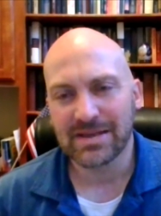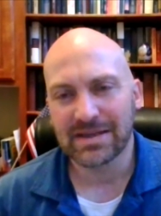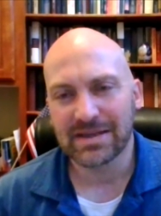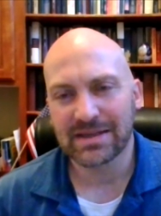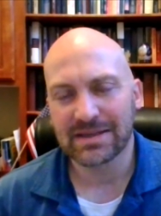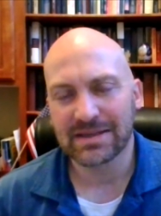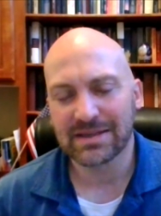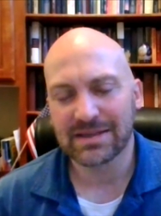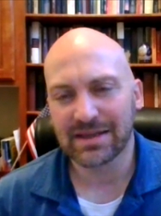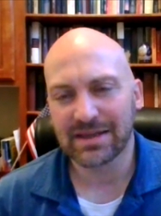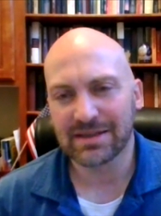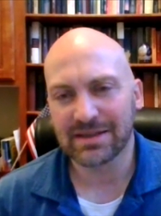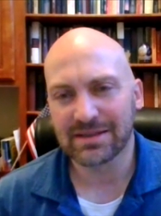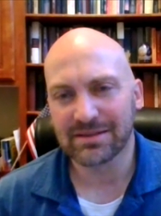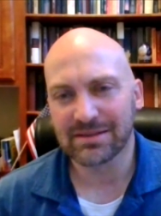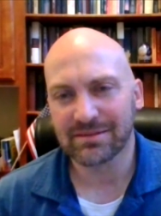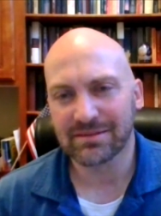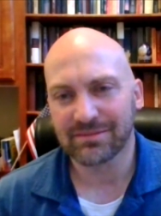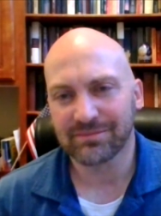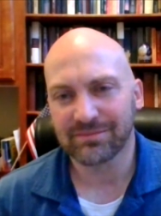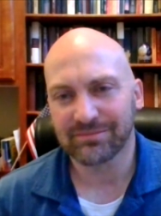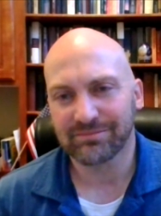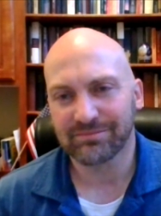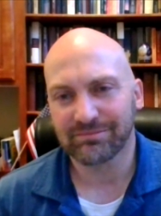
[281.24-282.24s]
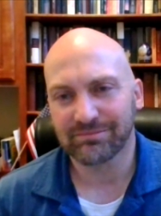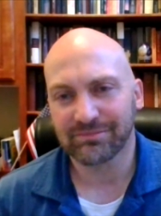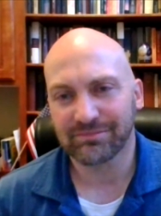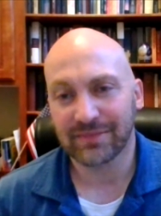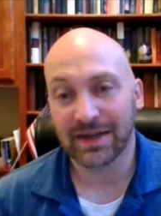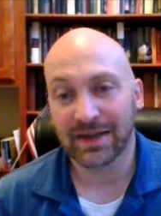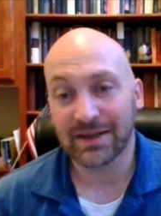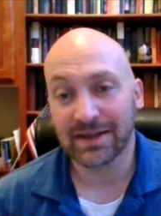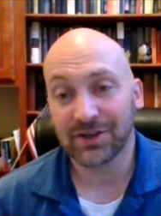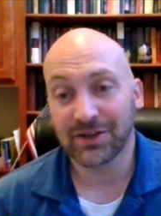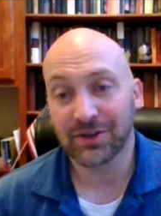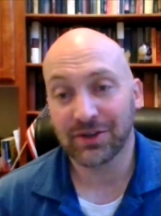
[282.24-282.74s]
He says,
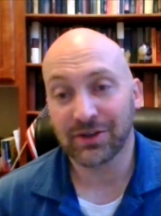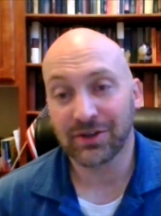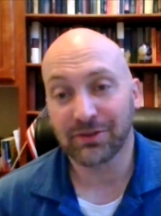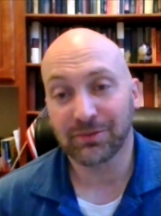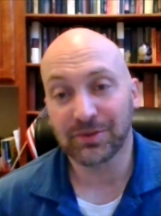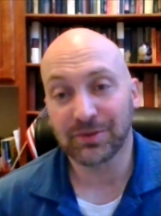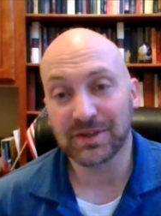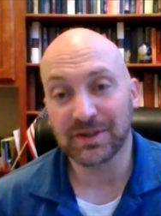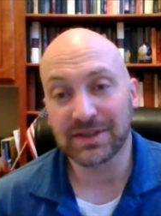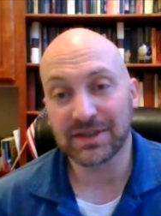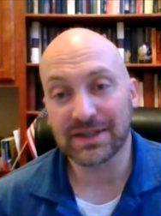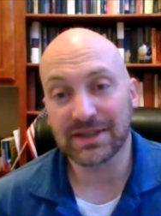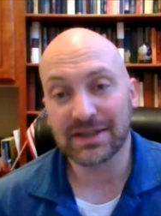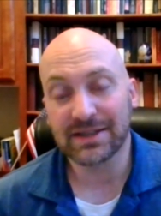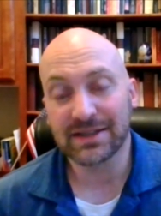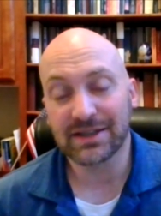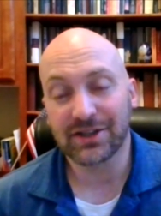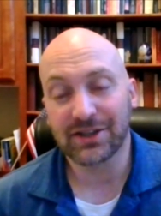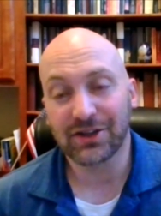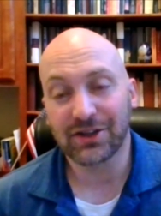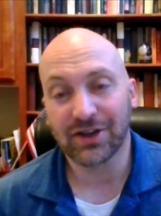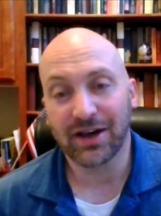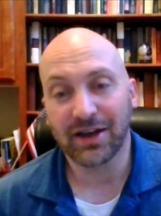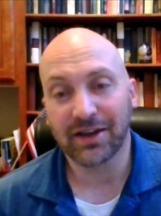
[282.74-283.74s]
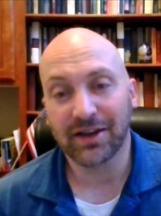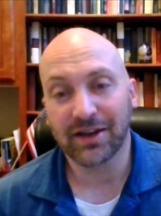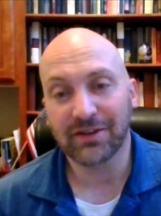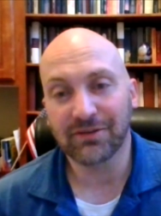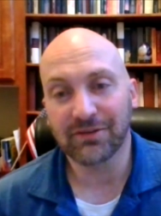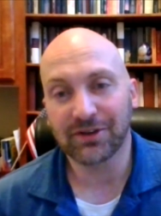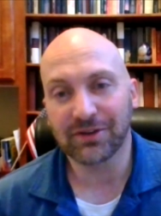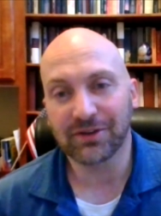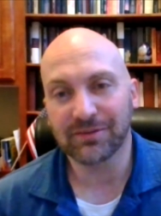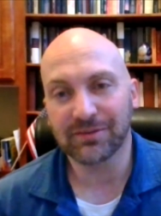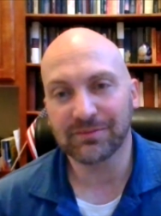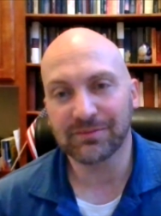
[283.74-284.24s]
I tell you to resist not
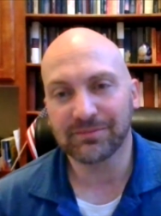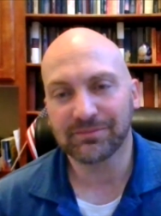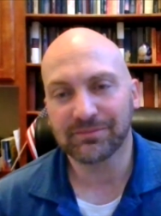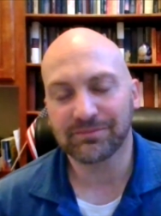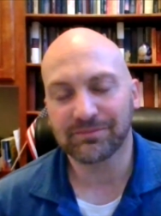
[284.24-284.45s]
evil.